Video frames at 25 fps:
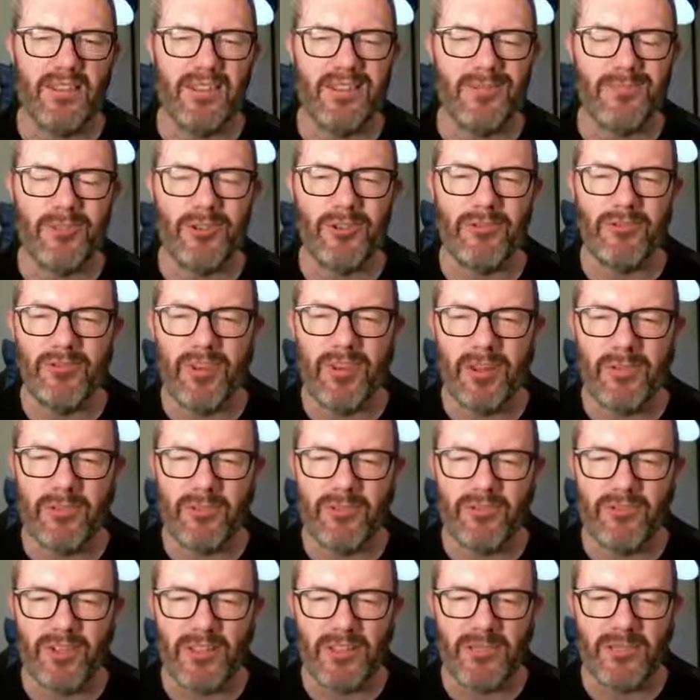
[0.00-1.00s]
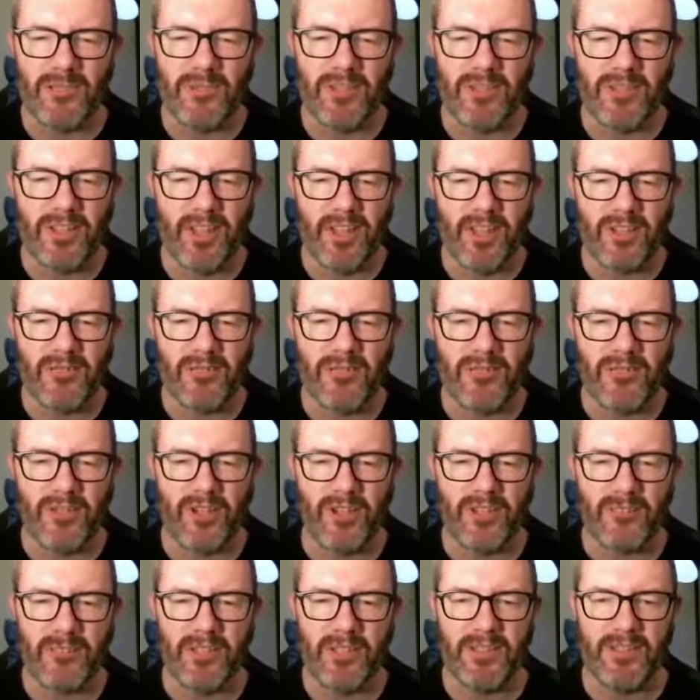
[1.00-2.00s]
I'm sure Real Madrid must have
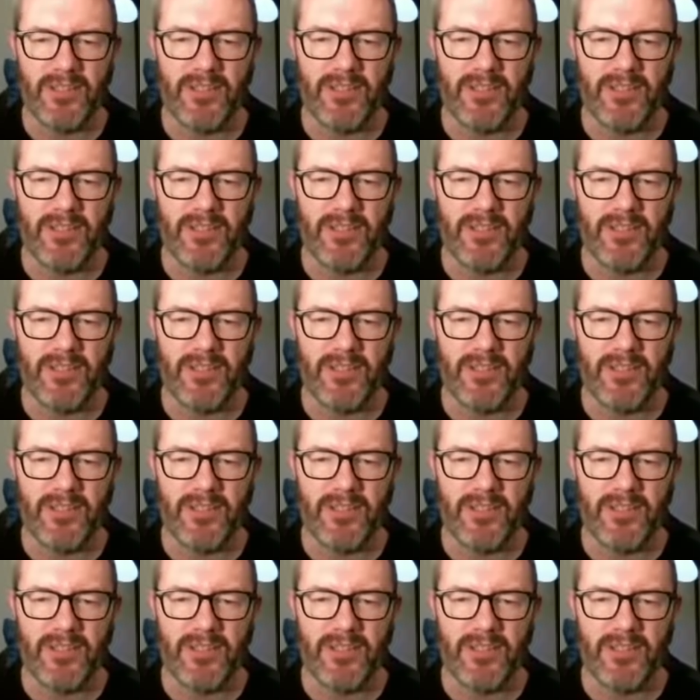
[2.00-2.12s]
Champions